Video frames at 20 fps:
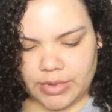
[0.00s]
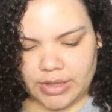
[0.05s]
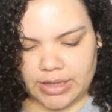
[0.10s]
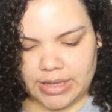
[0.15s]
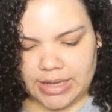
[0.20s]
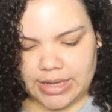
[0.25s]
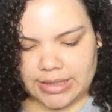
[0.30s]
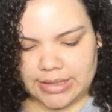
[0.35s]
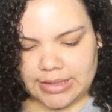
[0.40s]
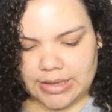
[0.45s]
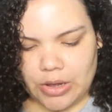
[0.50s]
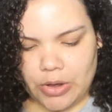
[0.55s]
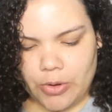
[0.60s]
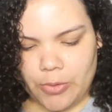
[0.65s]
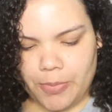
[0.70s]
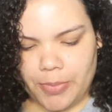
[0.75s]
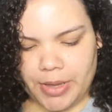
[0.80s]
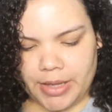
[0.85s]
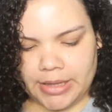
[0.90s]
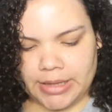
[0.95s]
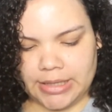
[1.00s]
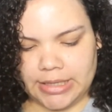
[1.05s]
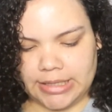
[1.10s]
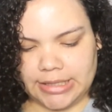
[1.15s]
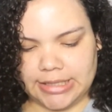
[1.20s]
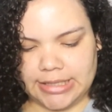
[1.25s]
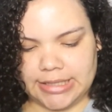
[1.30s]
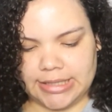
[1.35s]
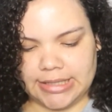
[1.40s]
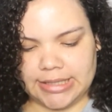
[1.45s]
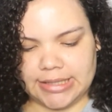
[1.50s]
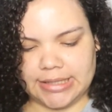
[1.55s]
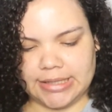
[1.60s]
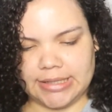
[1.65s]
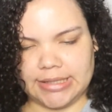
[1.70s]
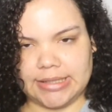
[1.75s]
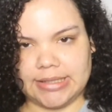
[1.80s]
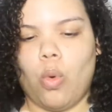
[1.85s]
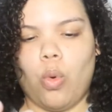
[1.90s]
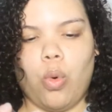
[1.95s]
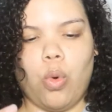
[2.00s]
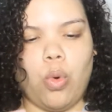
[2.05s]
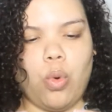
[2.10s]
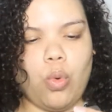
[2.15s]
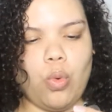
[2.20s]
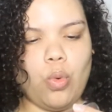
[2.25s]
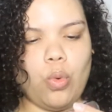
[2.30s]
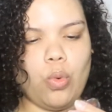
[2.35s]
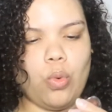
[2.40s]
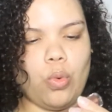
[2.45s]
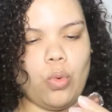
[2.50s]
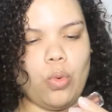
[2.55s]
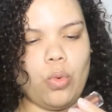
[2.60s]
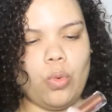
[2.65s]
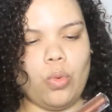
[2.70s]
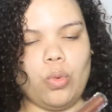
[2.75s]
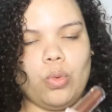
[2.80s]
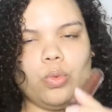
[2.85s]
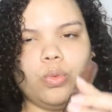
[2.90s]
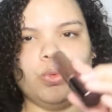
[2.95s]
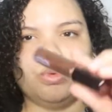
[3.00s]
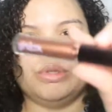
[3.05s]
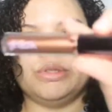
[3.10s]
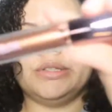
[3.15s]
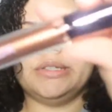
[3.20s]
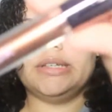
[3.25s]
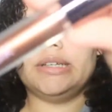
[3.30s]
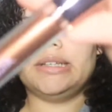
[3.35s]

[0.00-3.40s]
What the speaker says: Let's open this. Ooh, look